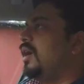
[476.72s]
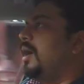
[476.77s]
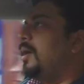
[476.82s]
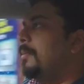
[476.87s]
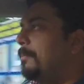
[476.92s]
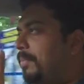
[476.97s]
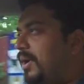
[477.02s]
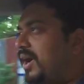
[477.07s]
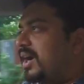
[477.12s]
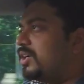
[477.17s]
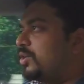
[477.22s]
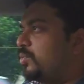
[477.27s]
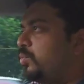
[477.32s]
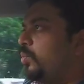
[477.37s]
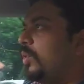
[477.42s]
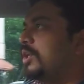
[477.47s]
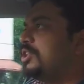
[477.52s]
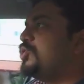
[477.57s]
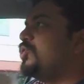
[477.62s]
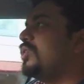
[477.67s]
But
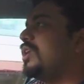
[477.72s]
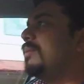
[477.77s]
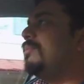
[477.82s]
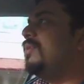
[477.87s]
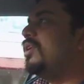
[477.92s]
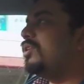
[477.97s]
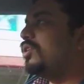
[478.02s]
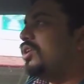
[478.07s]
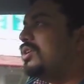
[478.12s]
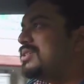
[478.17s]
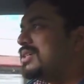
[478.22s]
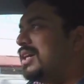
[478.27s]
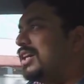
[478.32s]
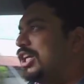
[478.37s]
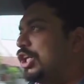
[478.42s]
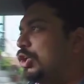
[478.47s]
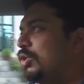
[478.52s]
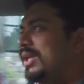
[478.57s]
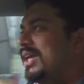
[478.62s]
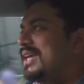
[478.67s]
once you come across
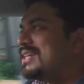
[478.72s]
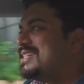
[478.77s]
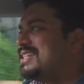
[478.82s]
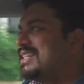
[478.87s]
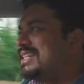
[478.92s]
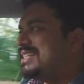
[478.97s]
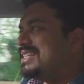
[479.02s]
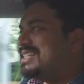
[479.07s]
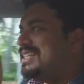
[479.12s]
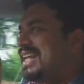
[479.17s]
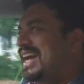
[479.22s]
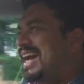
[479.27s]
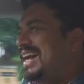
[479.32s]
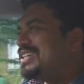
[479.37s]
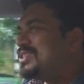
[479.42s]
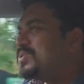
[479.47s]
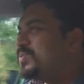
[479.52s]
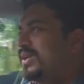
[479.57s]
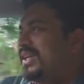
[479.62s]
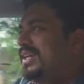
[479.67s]
undulations, that's
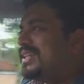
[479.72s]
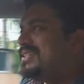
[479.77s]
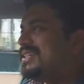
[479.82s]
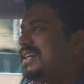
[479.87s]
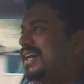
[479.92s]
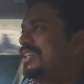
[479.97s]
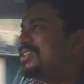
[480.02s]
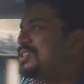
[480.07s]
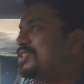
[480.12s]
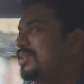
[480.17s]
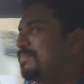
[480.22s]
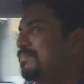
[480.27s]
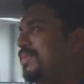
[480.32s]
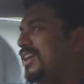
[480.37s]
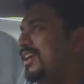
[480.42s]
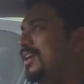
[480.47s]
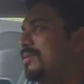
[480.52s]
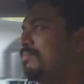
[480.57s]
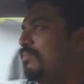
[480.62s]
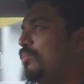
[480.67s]
where it starts to
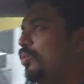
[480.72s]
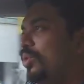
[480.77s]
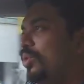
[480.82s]
become more